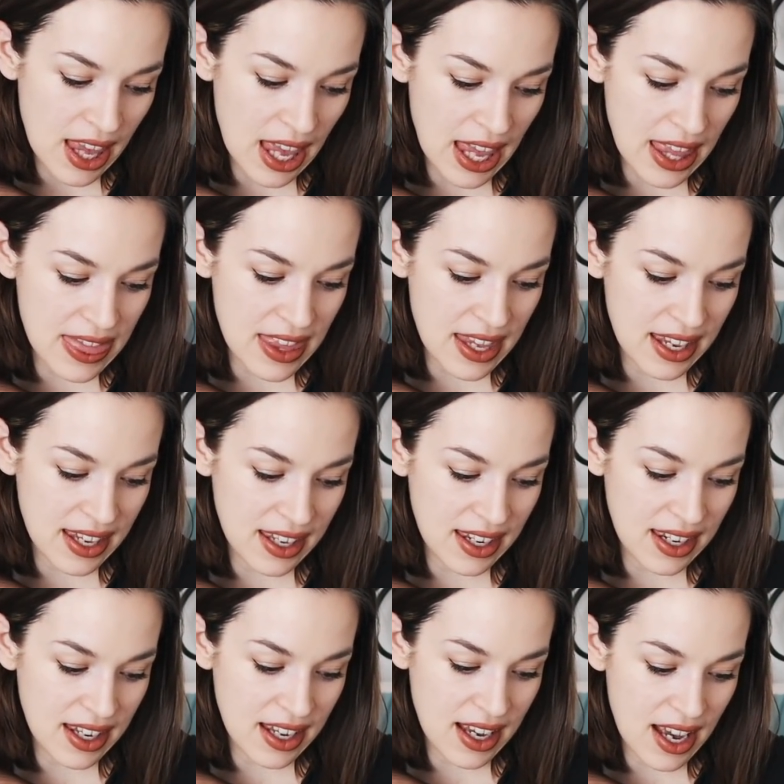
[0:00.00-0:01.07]
And
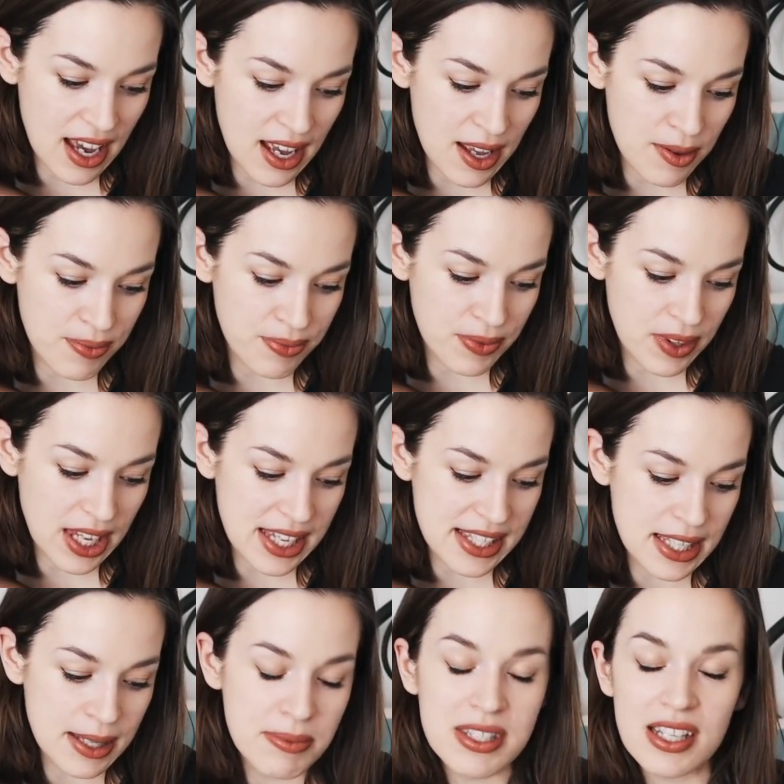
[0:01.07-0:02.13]
then he
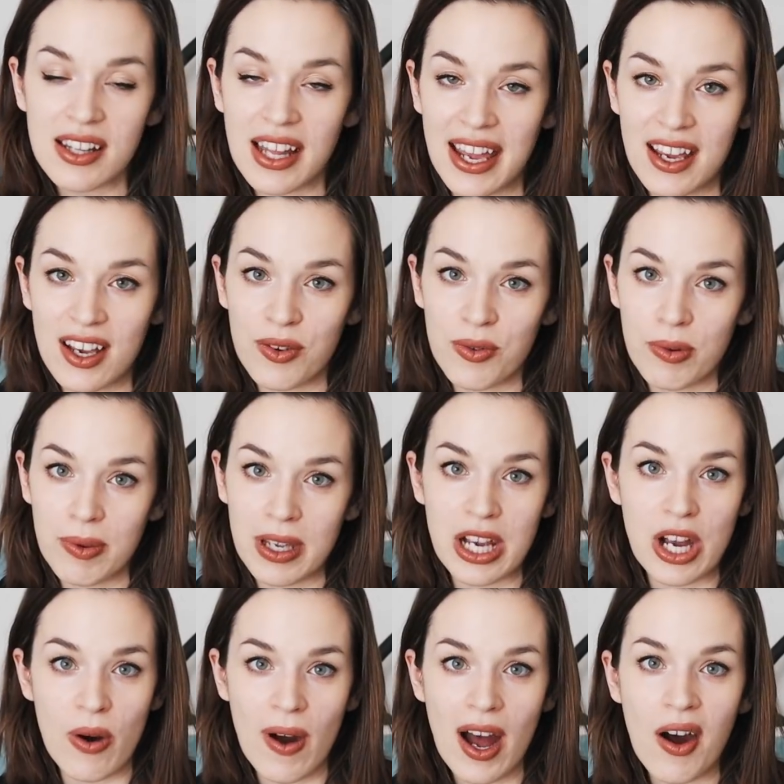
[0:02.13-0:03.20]
seems to like when we
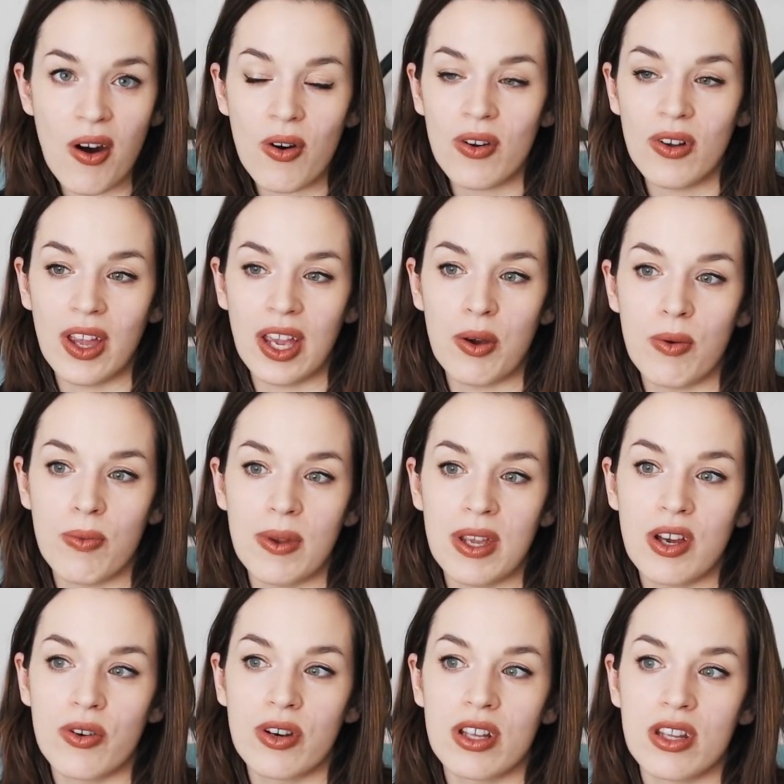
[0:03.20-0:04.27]
go out, like when we
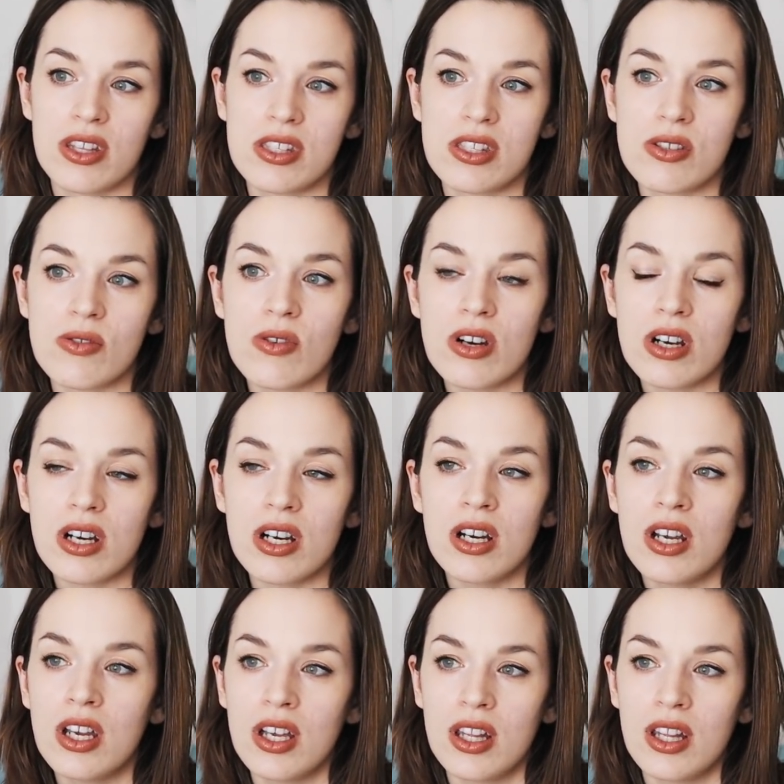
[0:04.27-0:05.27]
go to the store.